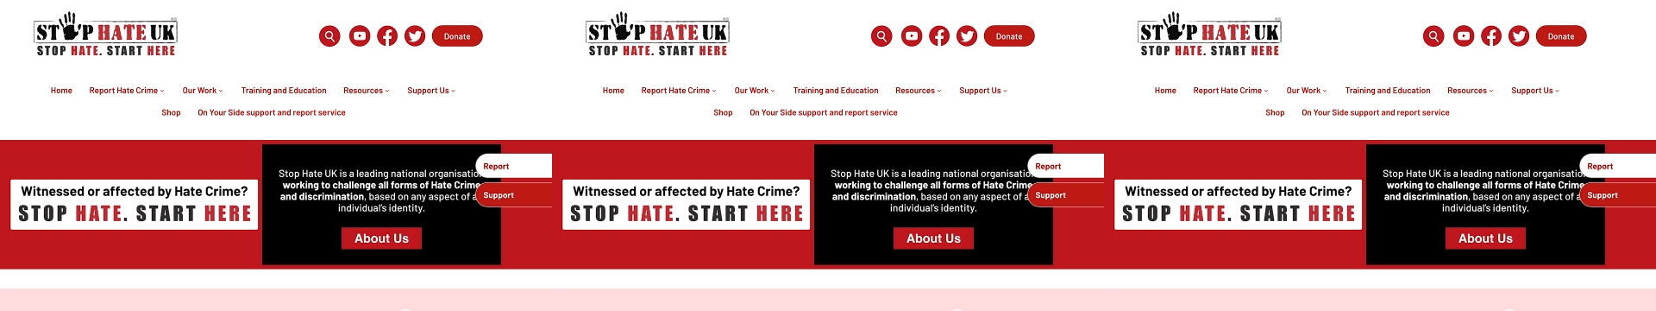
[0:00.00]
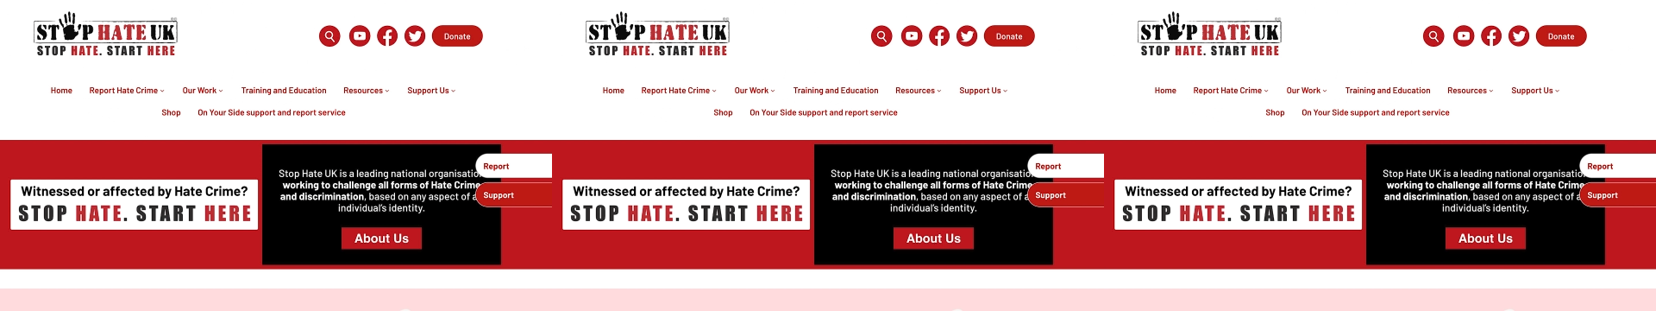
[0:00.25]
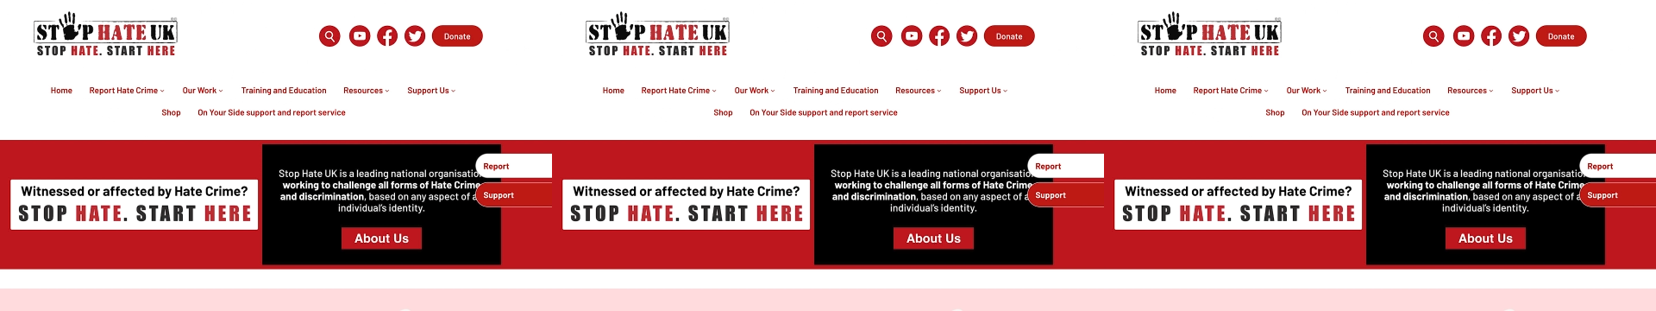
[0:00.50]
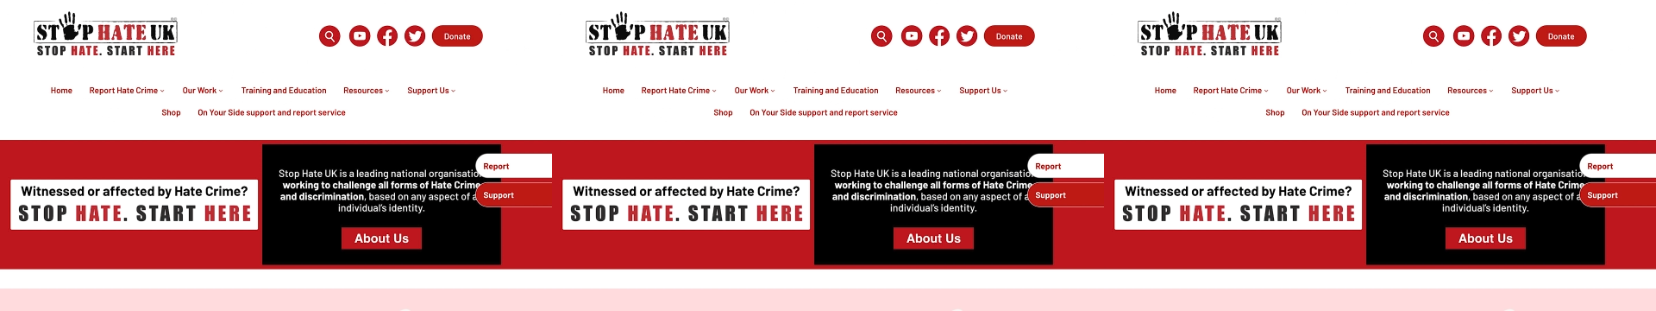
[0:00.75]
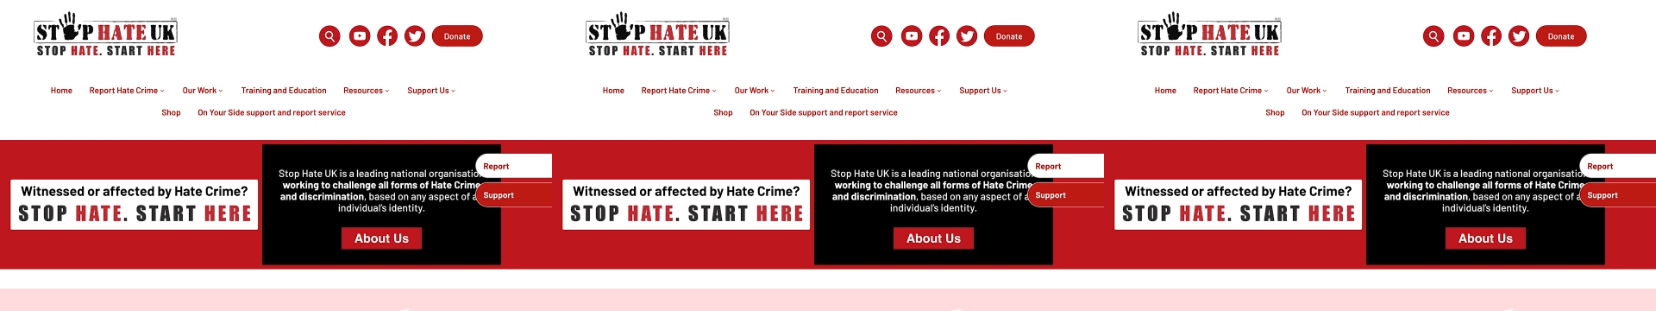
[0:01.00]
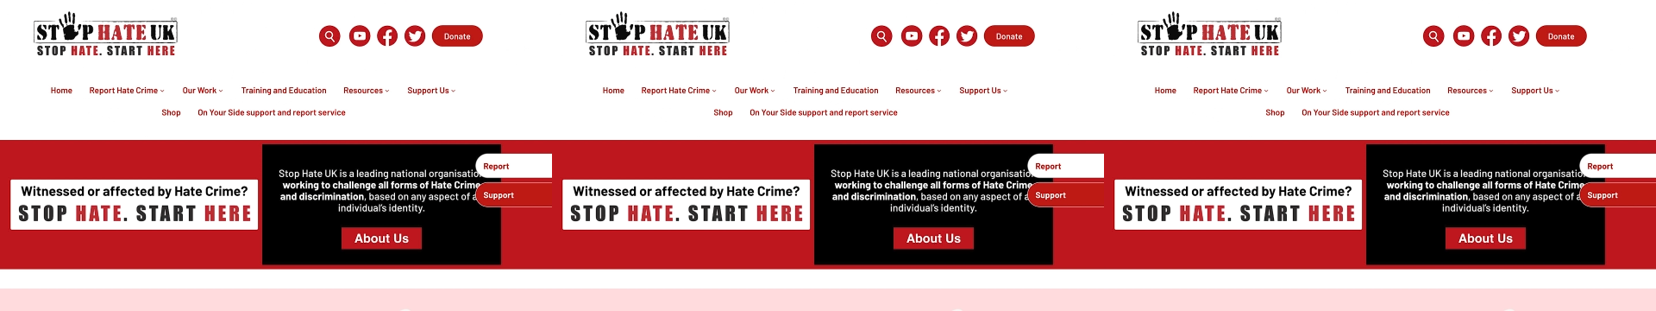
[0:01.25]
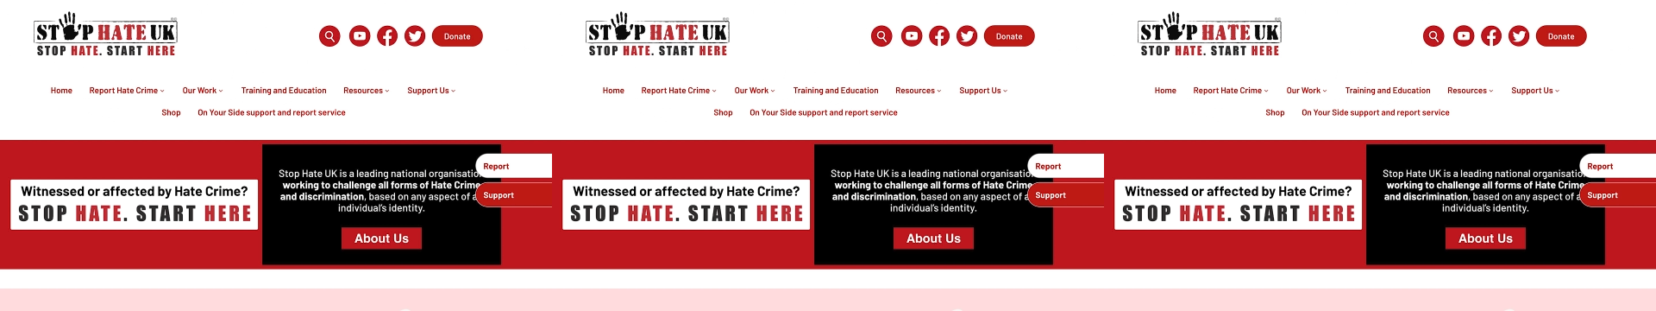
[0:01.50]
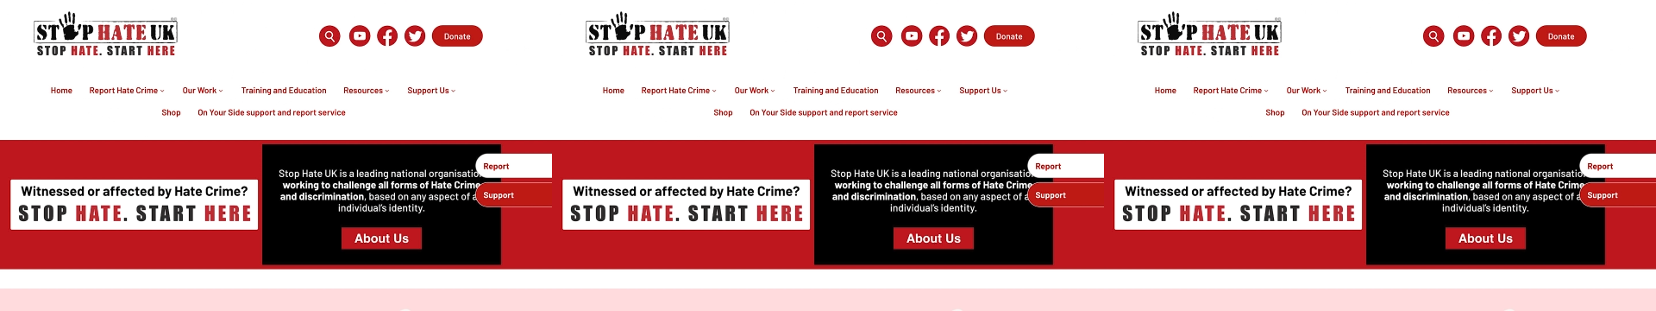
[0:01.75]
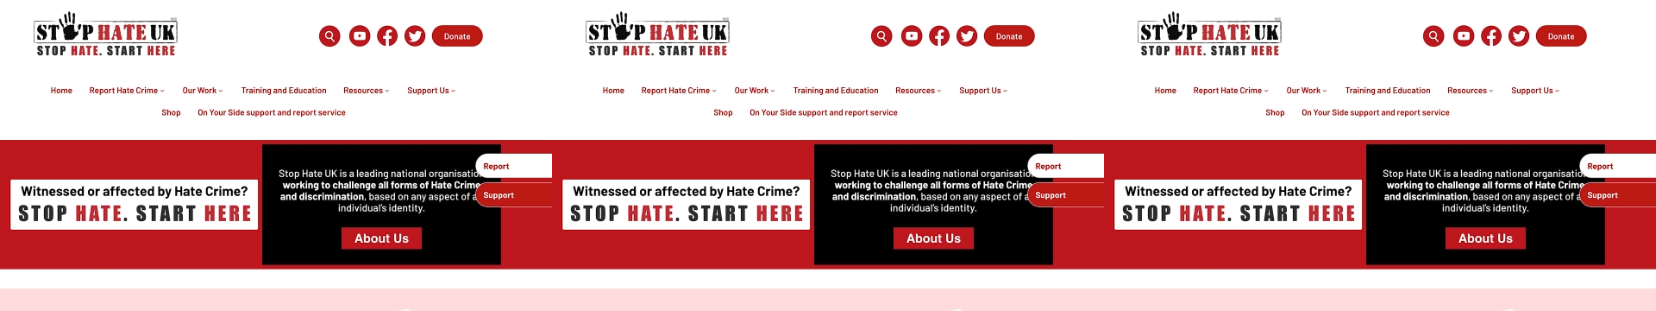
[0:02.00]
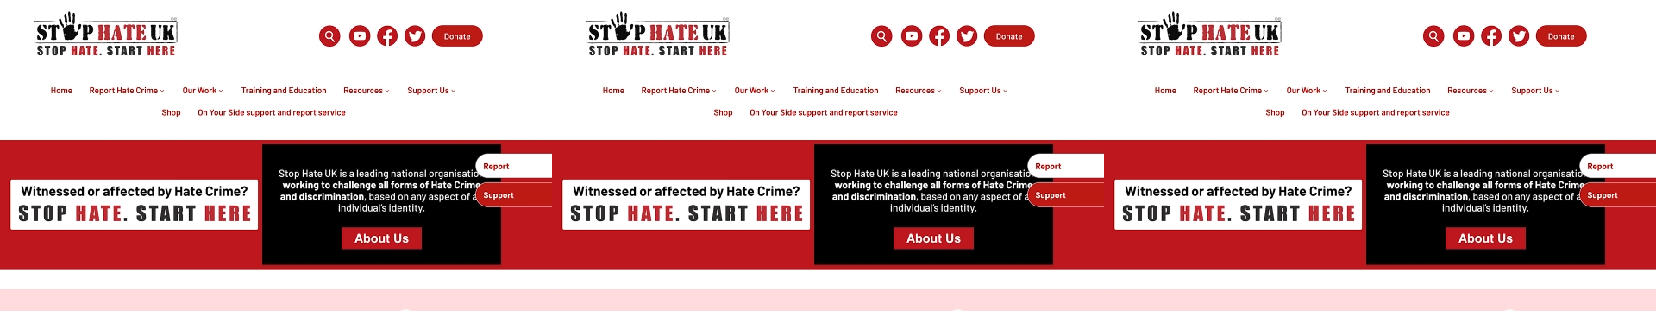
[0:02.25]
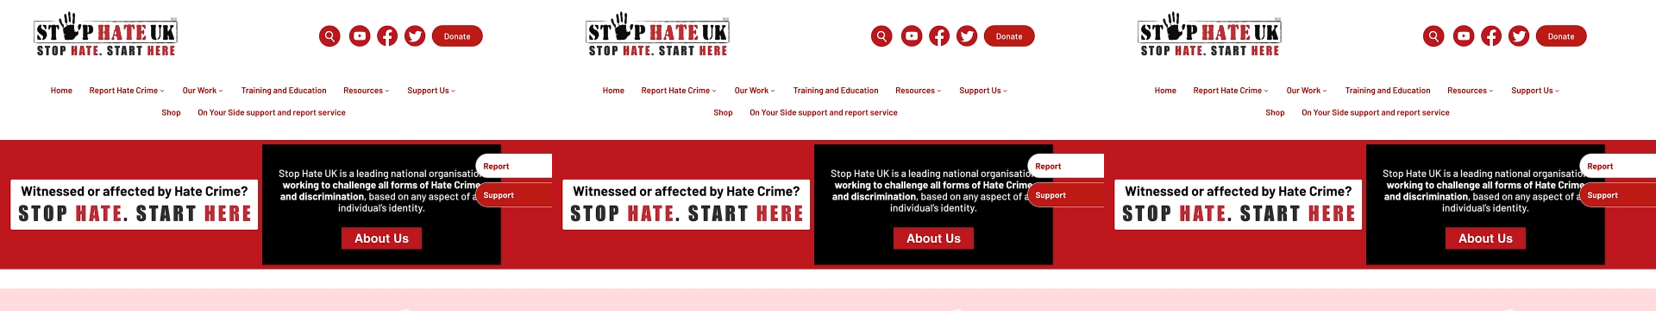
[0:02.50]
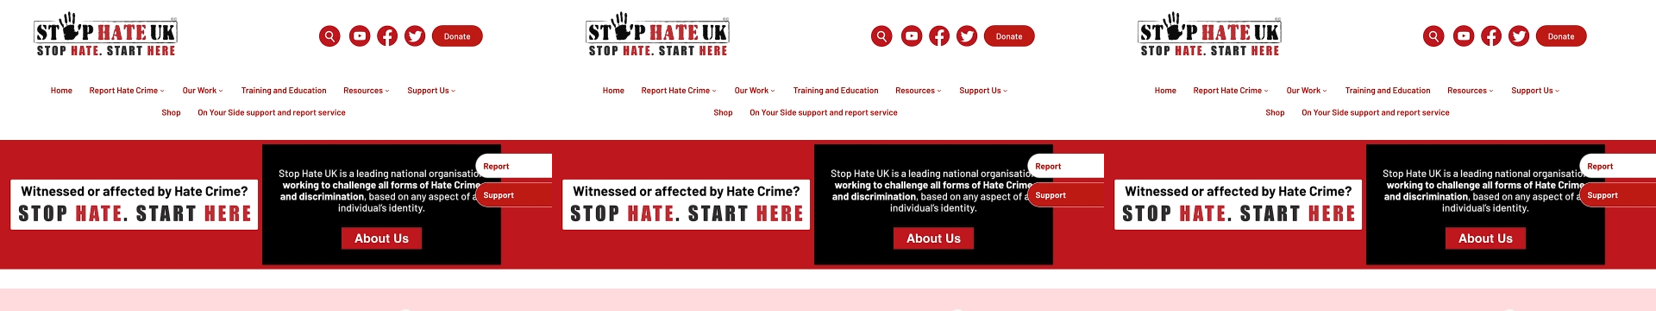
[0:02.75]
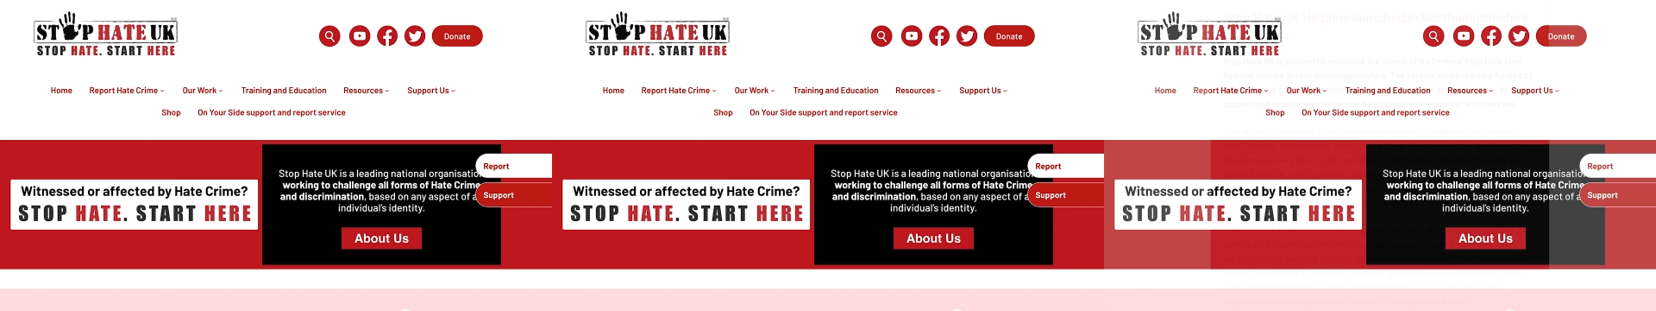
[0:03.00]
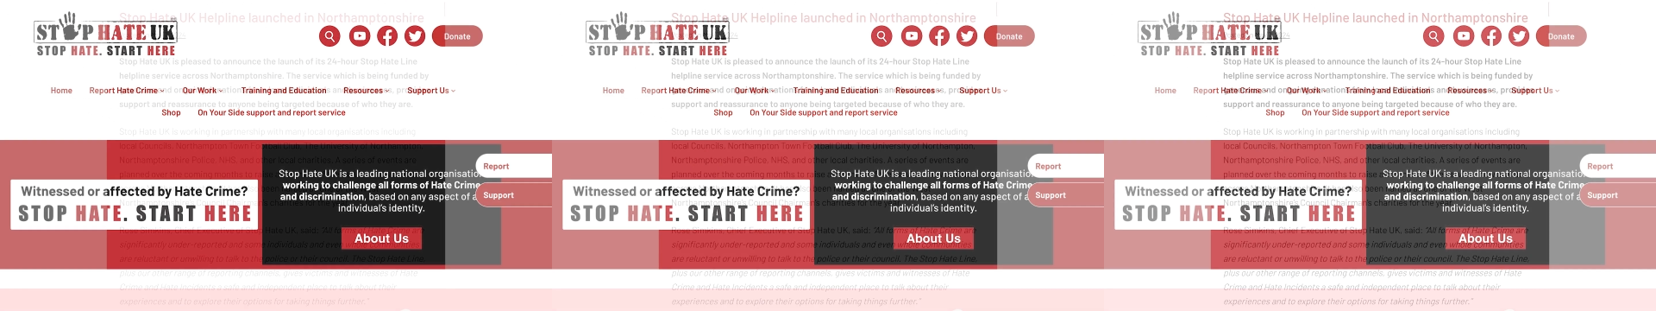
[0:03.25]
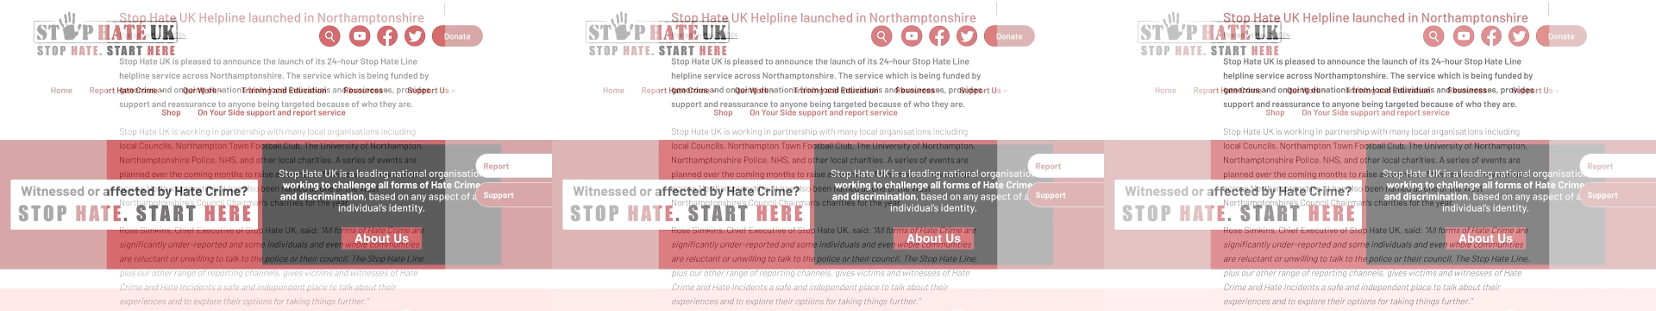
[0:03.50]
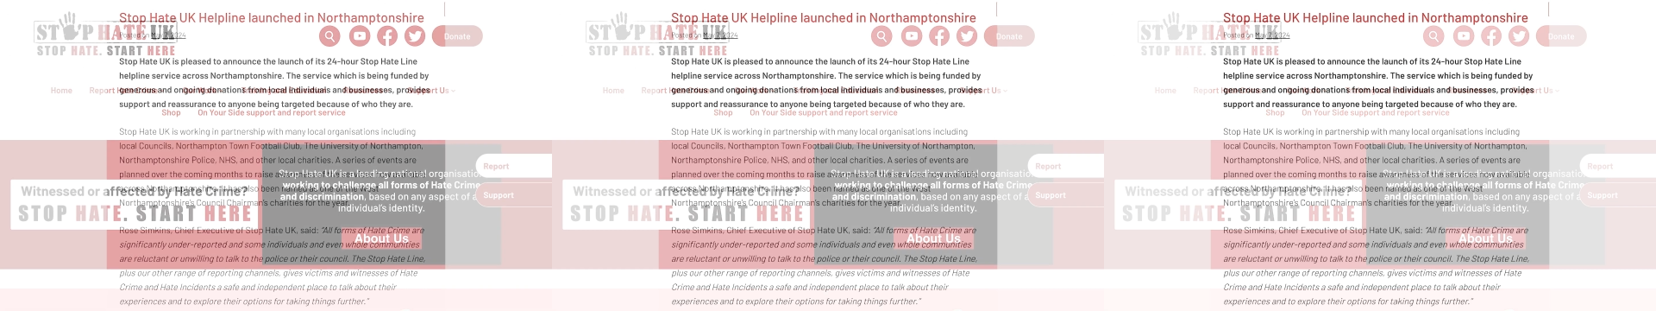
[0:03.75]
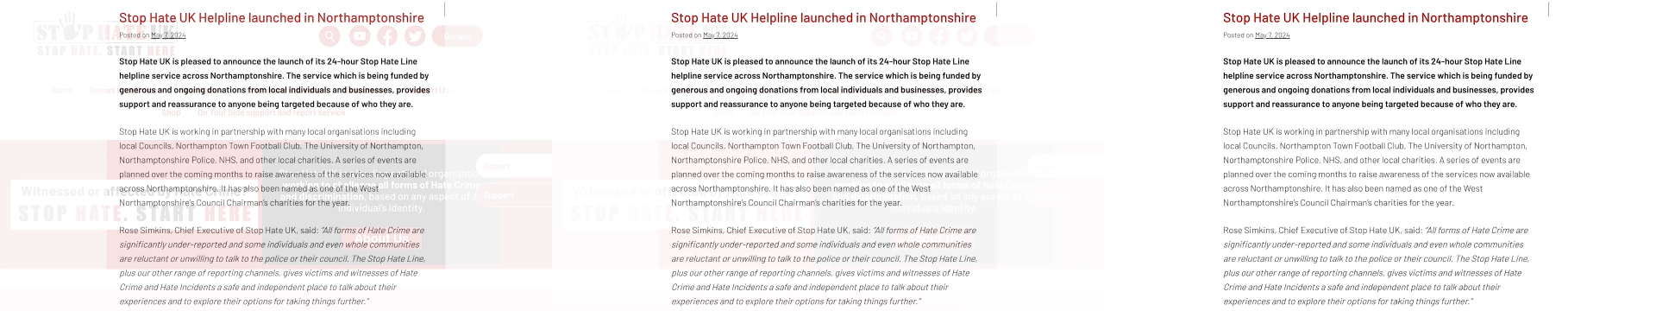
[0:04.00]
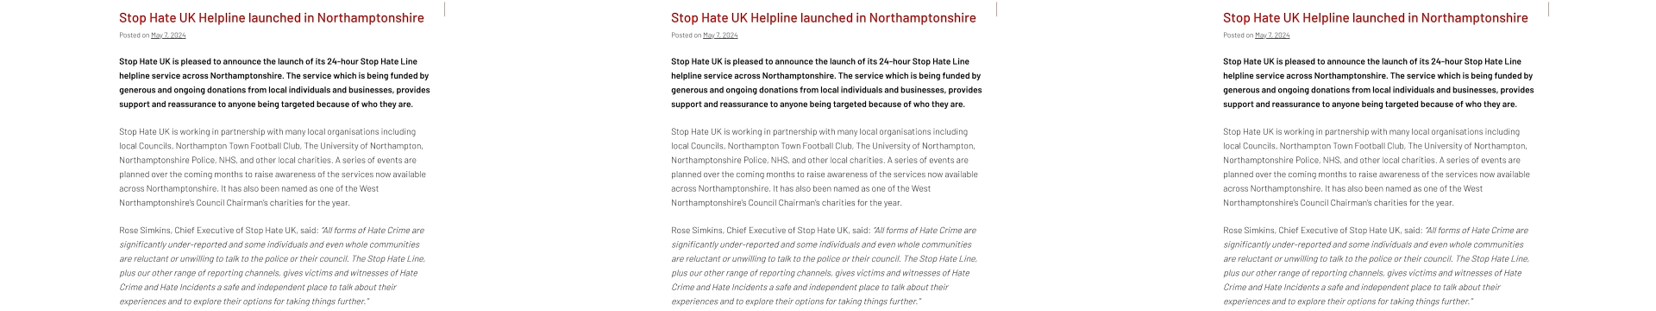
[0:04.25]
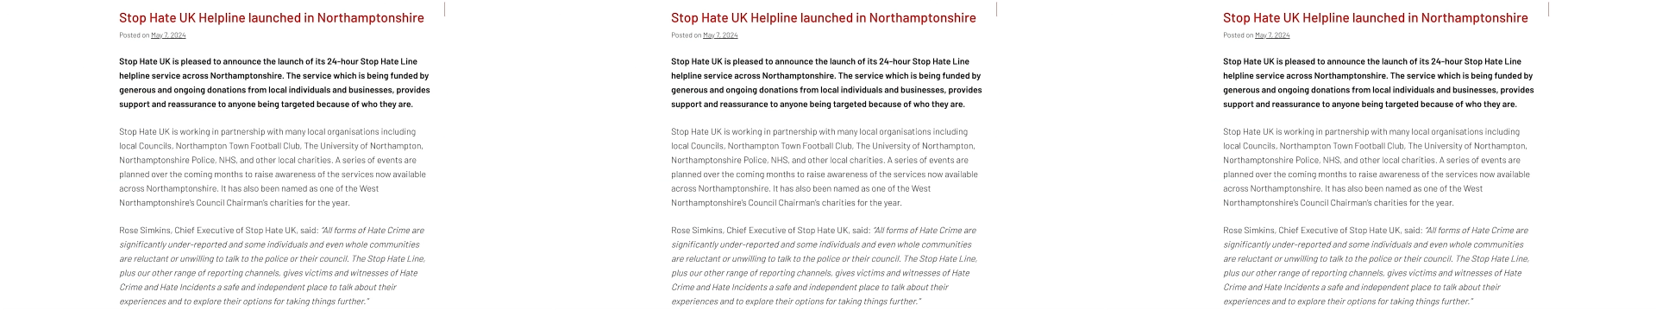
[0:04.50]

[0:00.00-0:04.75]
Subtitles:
(no speaker visible)